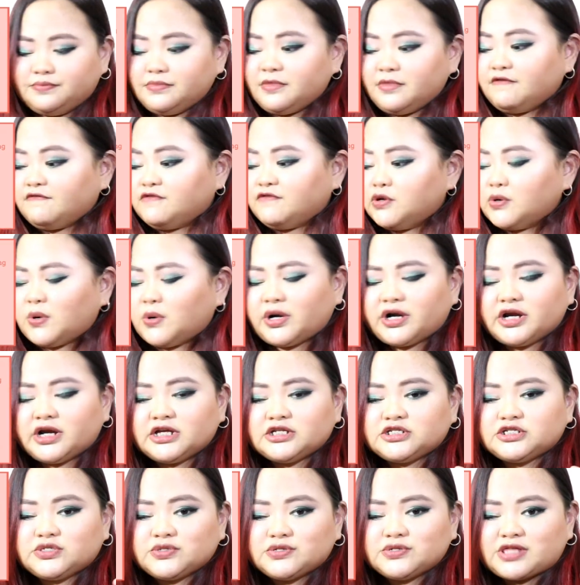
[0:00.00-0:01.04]
If you are
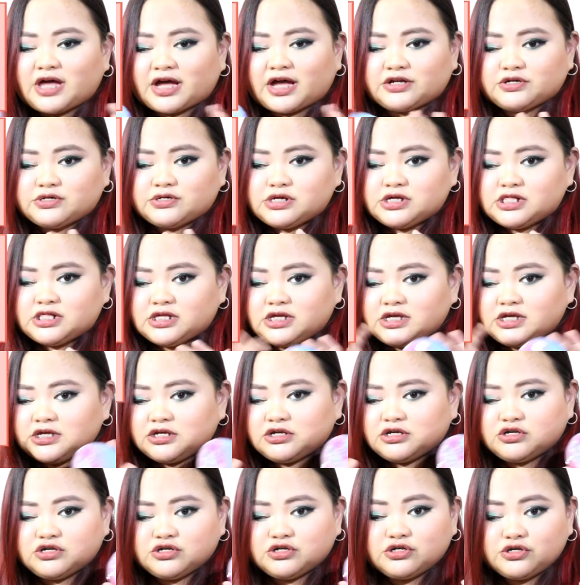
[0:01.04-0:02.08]
into that really